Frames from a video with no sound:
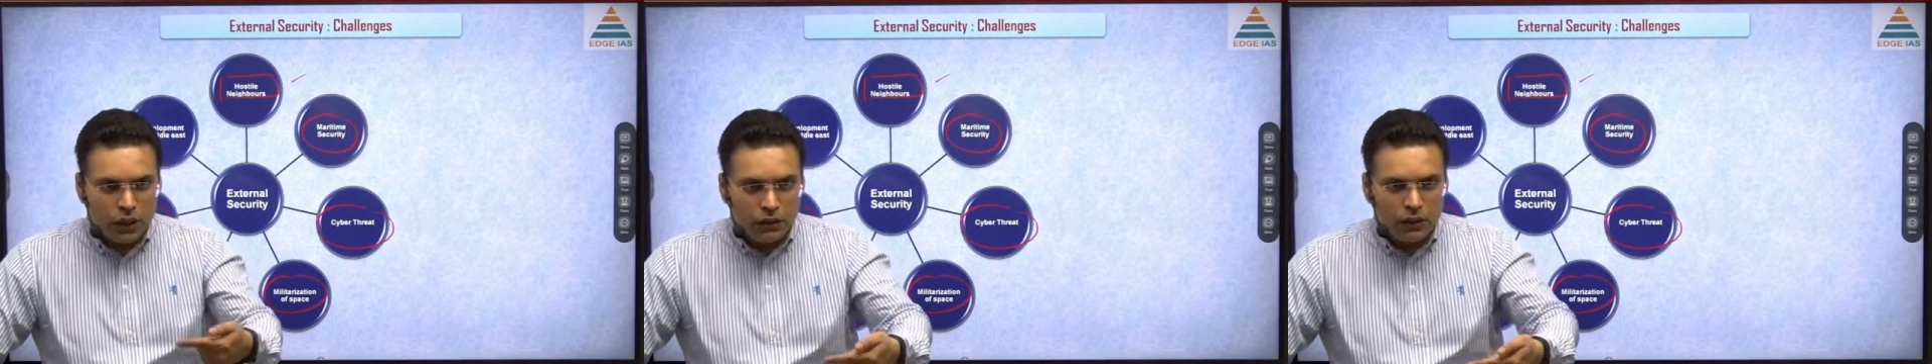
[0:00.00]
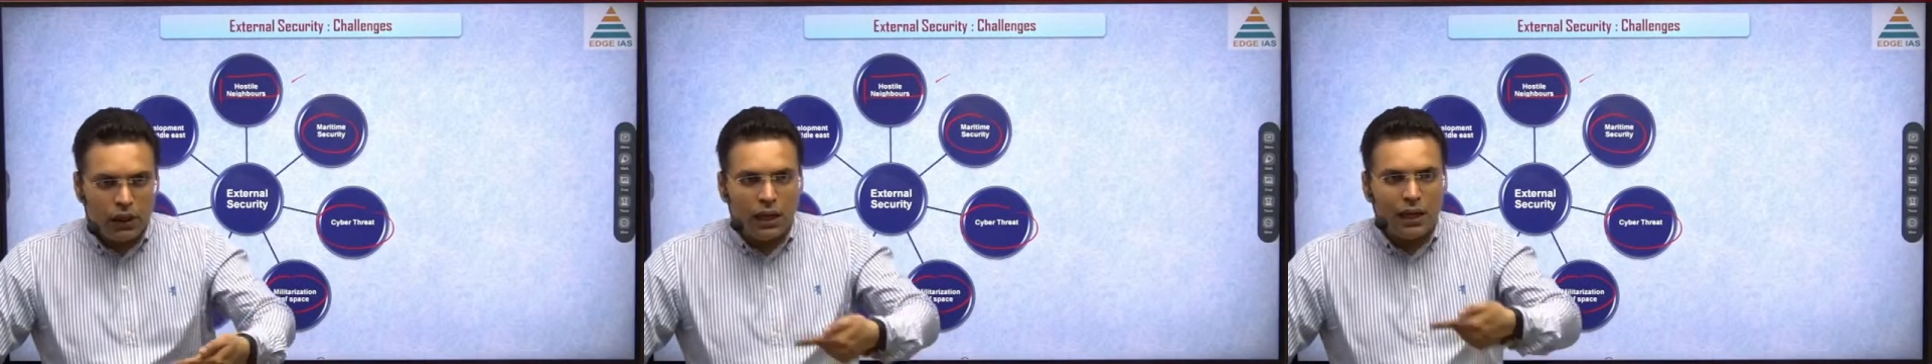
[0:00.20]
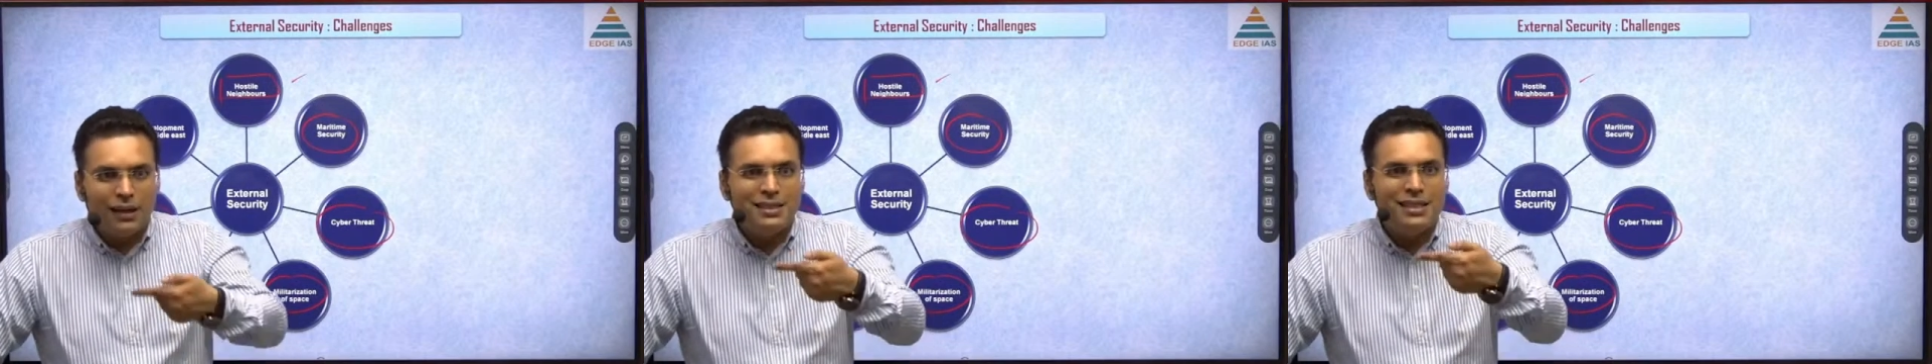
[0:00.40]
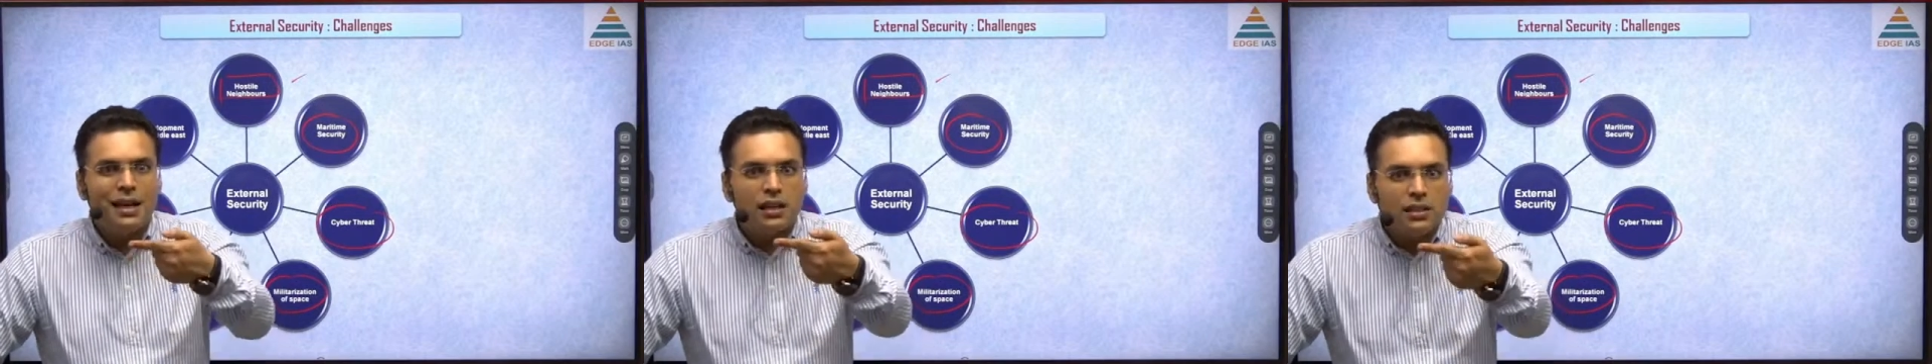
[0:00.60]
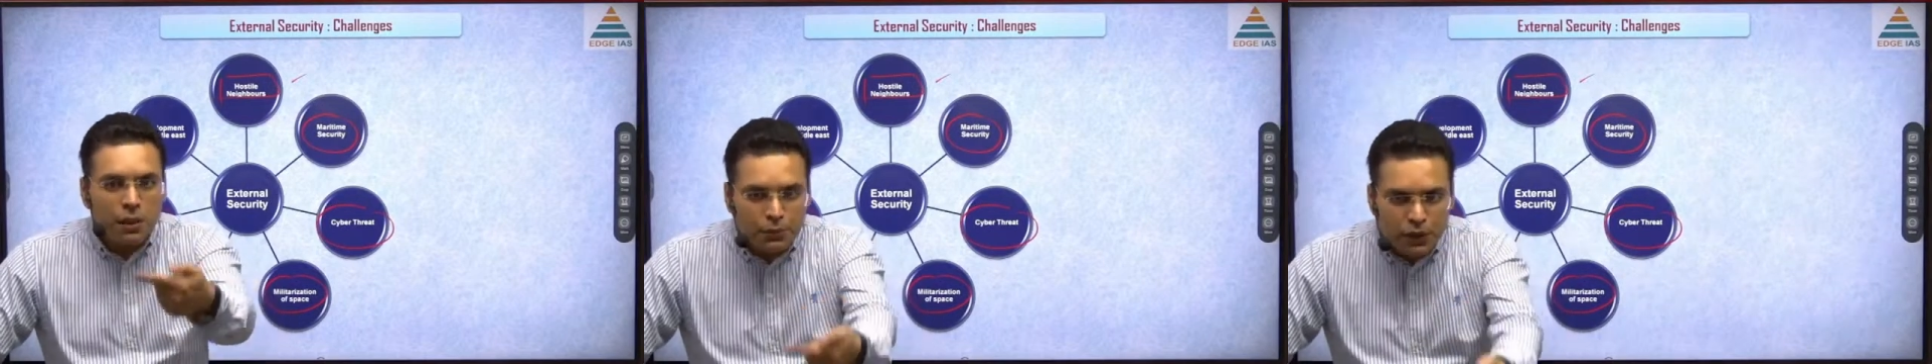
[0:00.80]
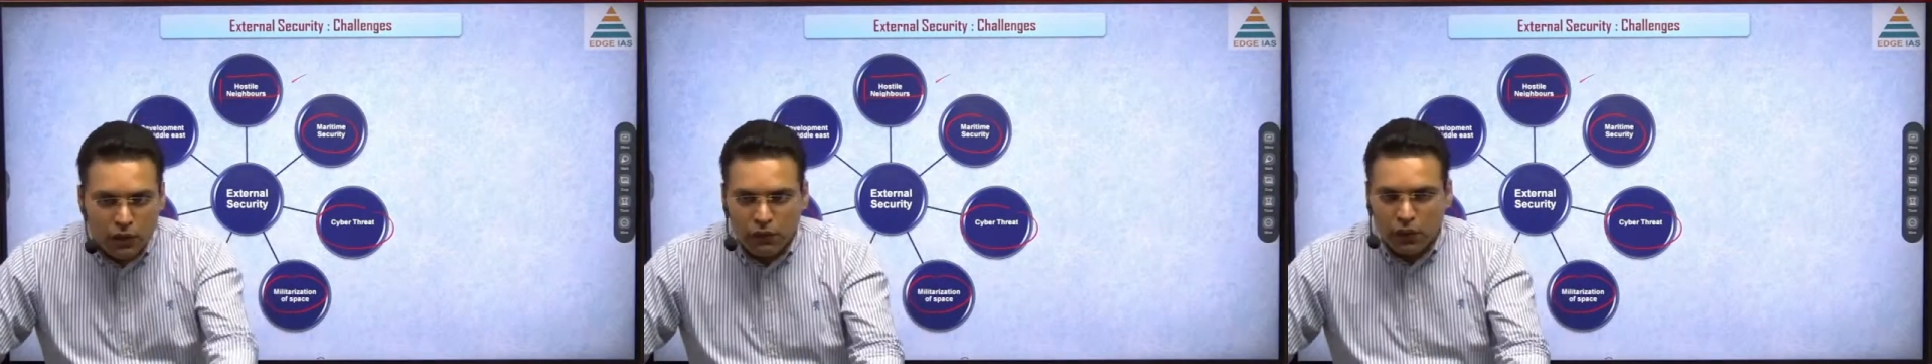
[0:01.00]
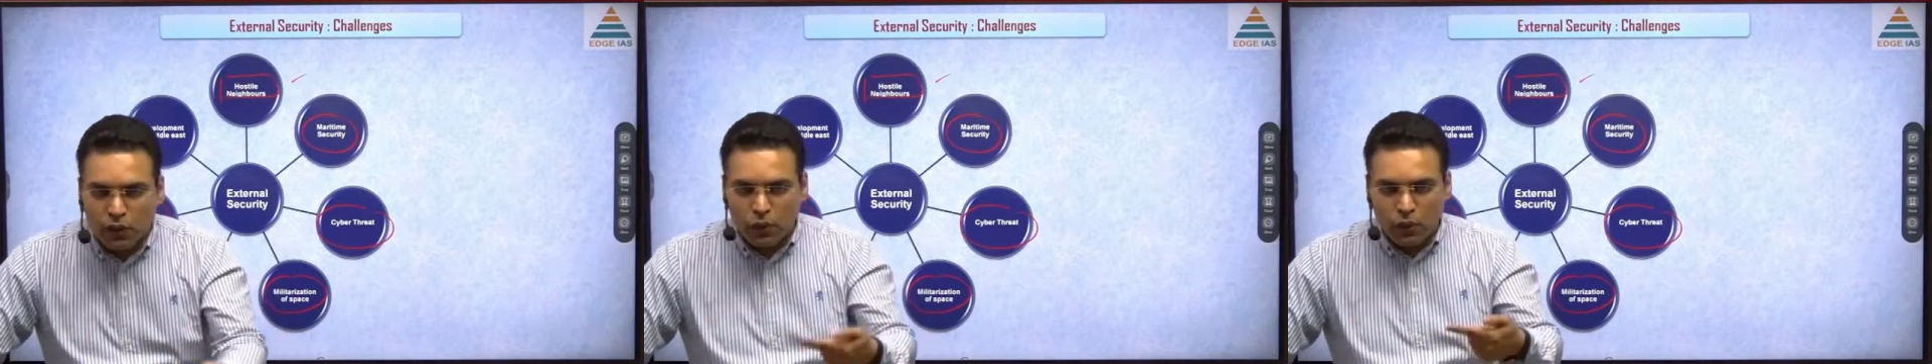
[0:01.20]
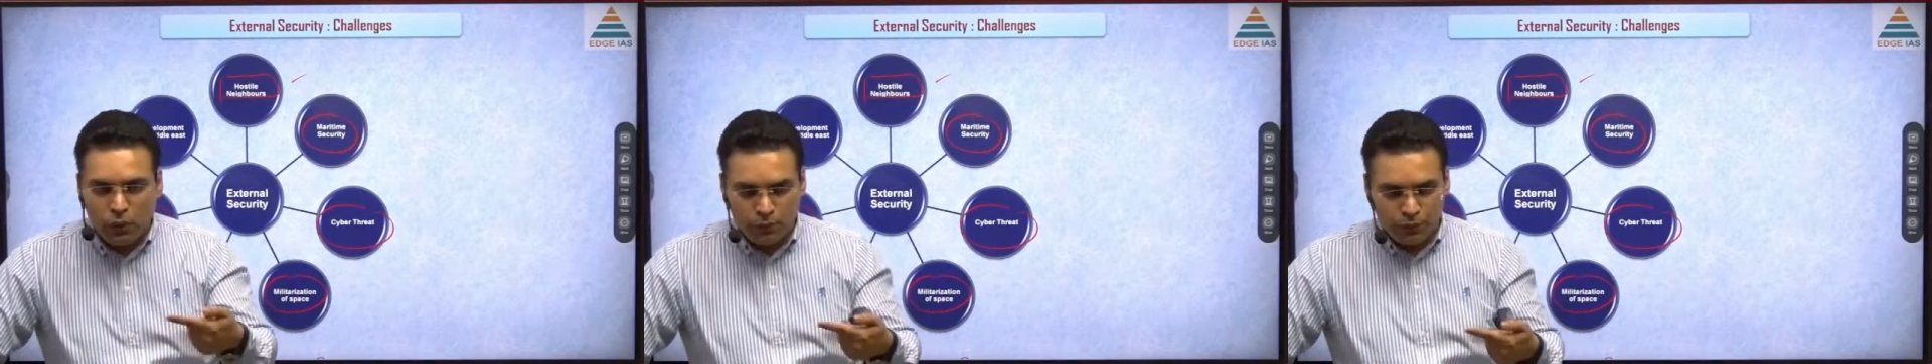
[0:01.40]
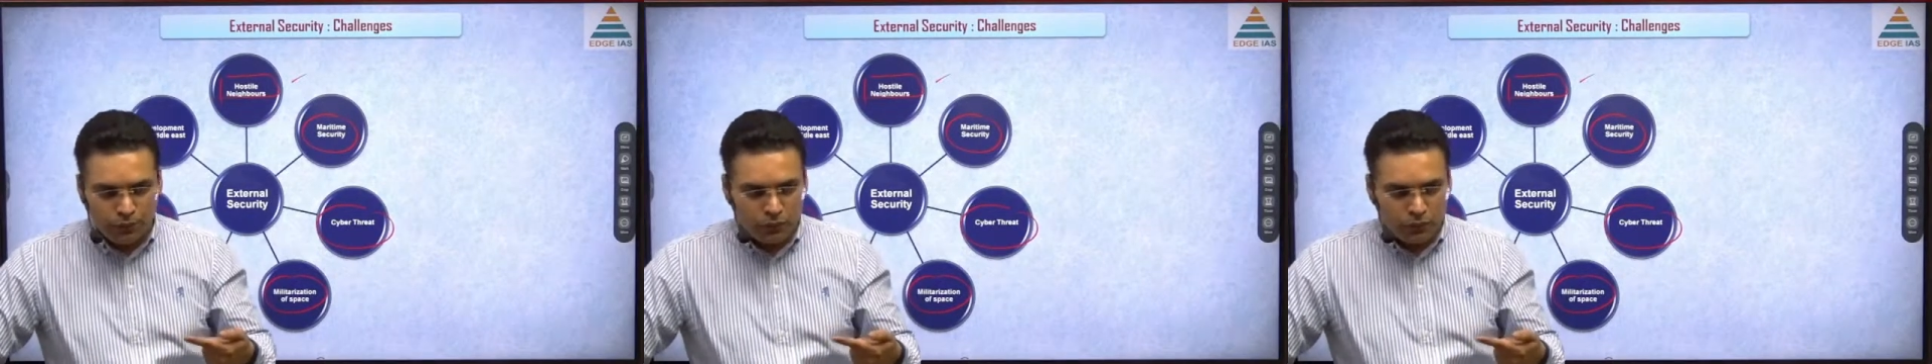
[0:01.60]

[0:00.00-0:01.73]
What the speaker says: their energy consumption will grow.